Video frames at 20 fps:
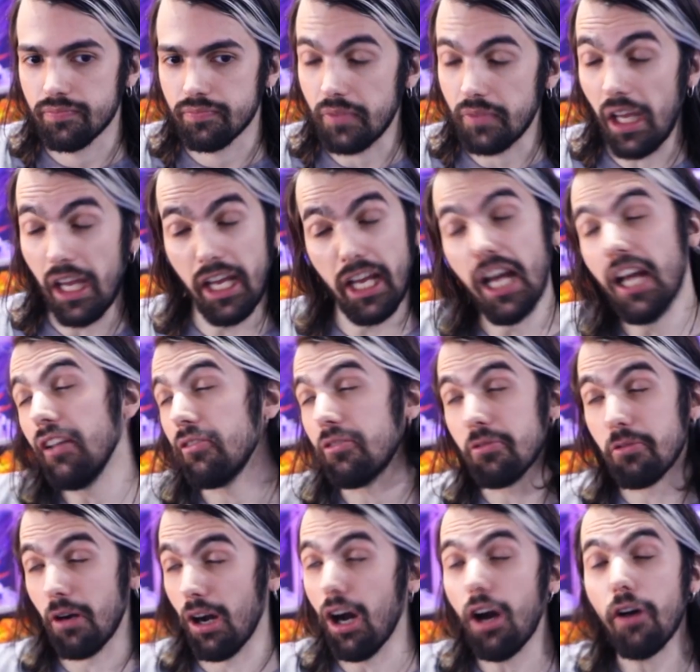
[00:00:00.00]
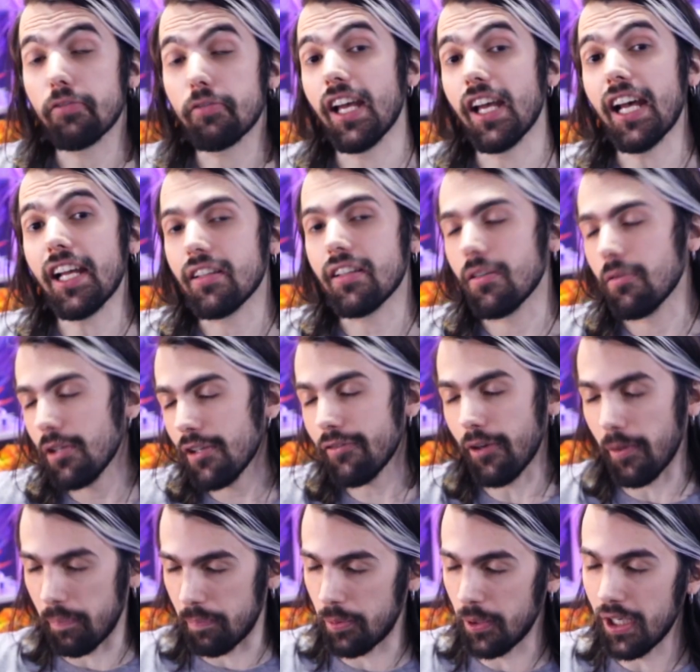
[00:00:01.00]
and do all of that with a
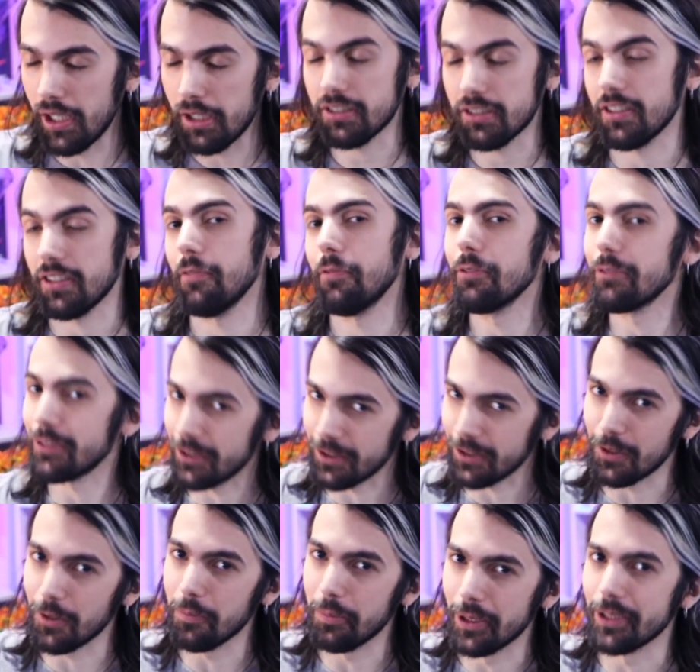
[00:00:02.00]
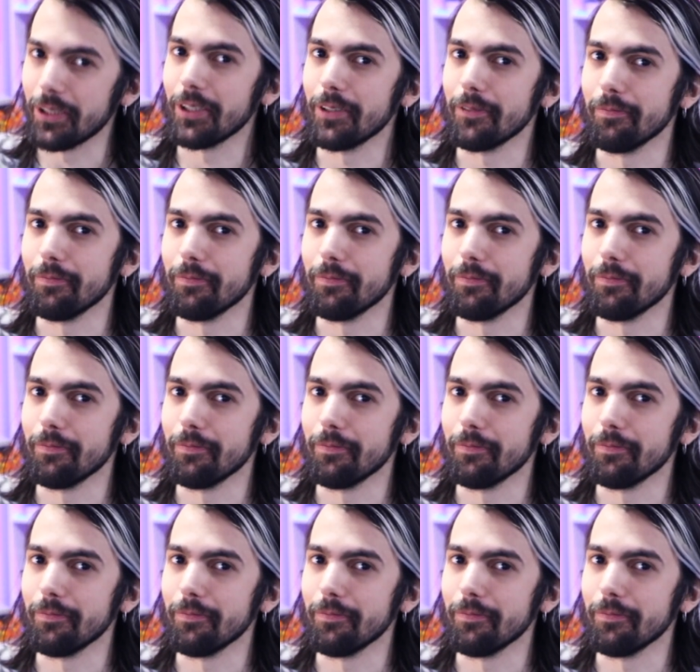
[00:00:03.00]
press of a single button.